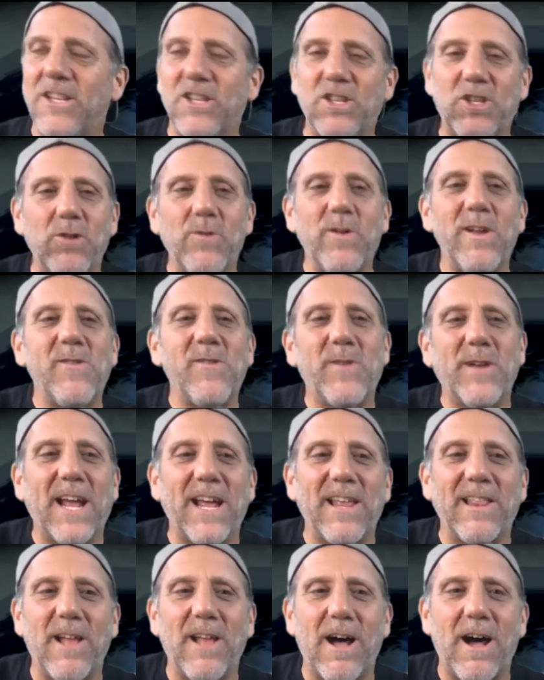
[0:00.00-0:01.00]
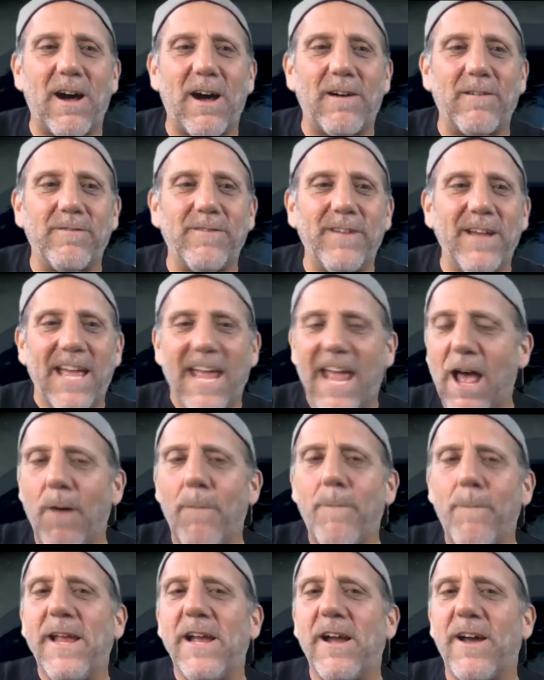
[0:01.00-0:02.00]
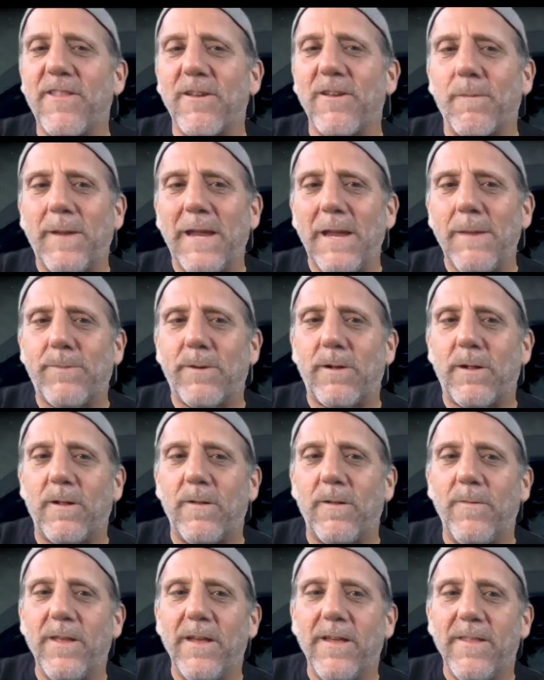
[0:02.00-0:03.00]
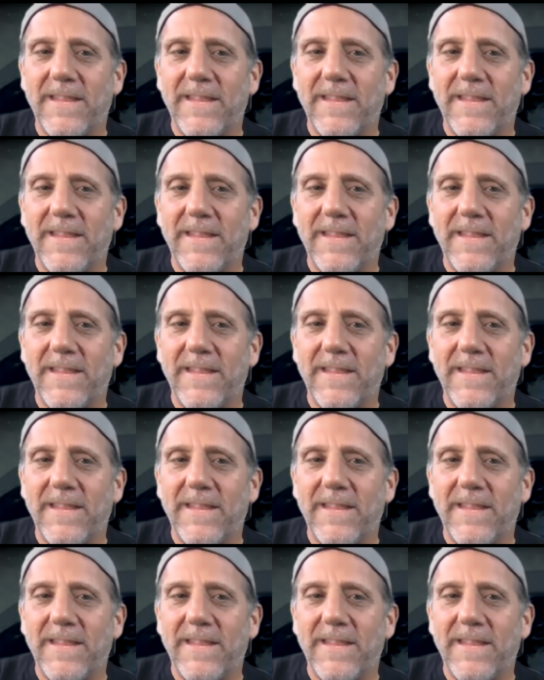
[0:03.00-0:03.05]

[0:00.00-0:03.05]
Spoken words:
doing what I love, helping other people.